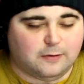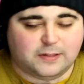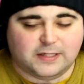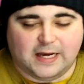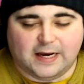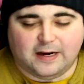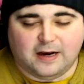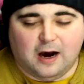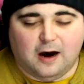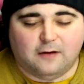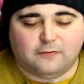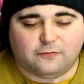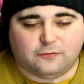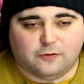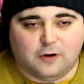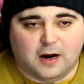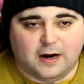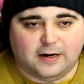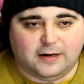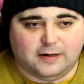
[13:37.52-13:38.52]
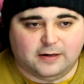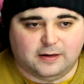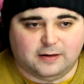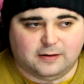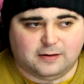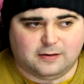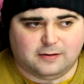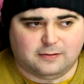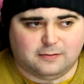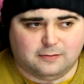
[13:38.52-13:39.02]
take off, run,
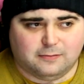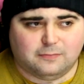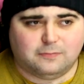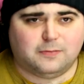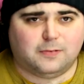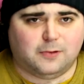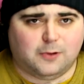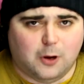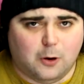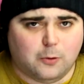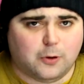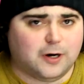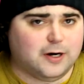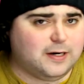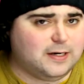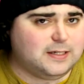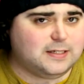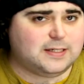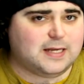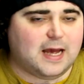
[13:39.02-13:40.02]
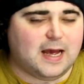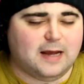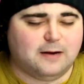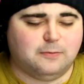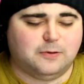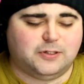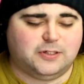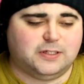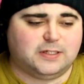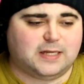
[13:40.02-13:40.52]
and lower his head,
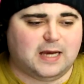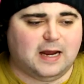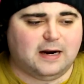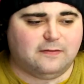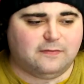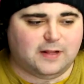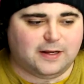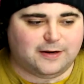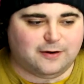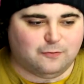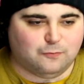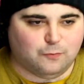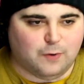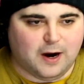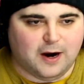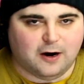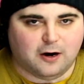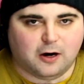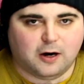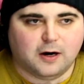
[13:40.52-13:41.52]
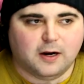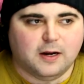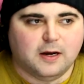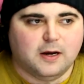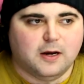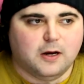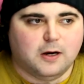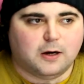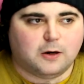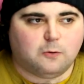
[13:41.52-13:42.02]
which is kind of like a rare
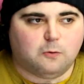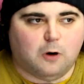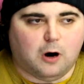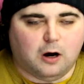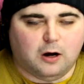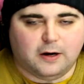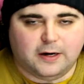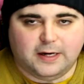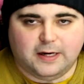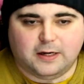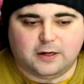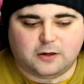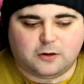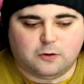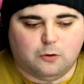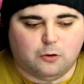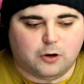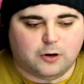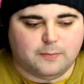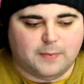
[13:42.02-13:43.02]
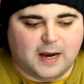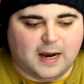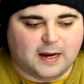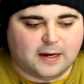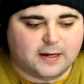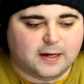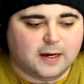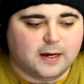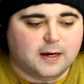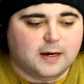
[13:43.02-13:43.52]
quality in a
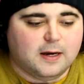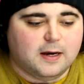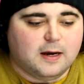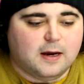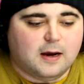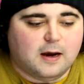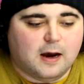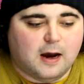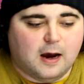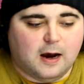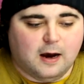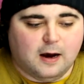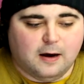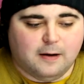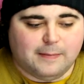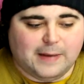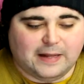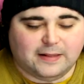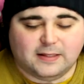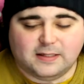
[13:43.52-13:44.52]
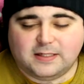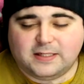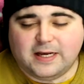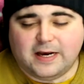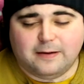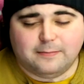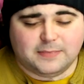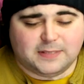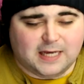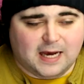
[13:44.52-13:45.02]
quarterback. At the
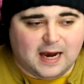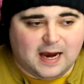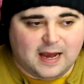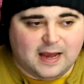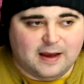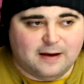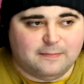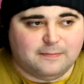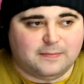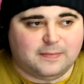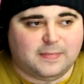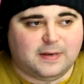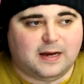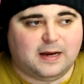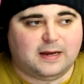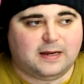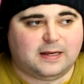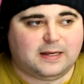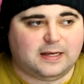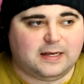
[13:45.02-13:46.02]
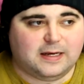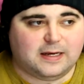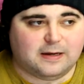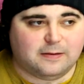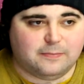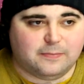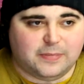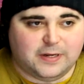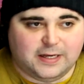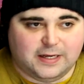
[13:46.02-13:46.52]
same time, he
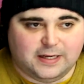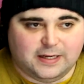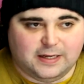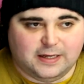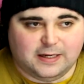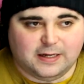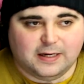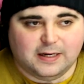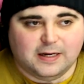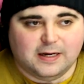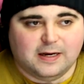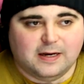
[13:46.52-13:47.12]
can be